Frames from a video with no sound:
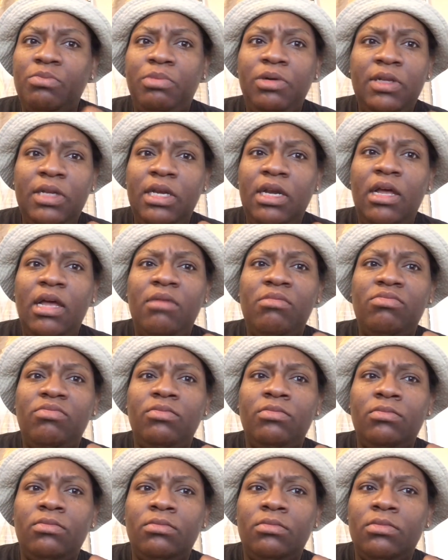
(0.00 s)
pulling up
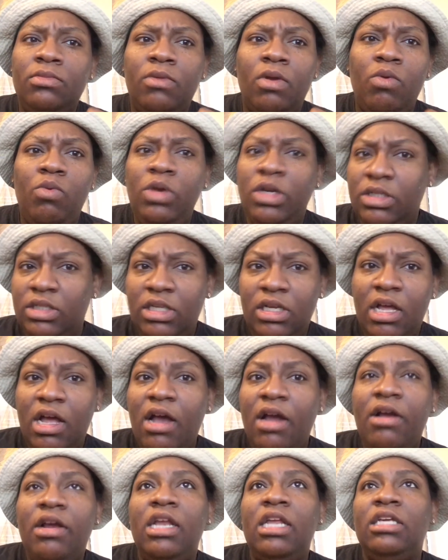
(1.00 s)
with a
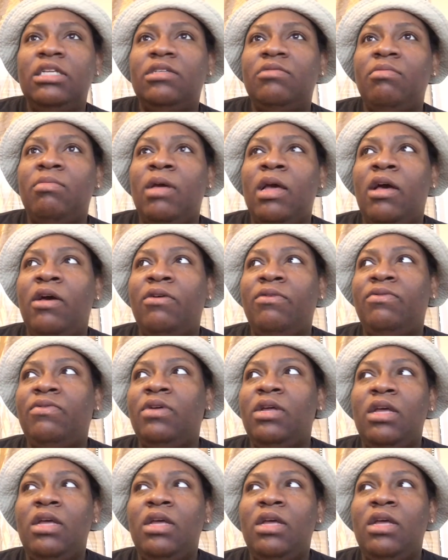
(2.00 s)
cigar in his mouth.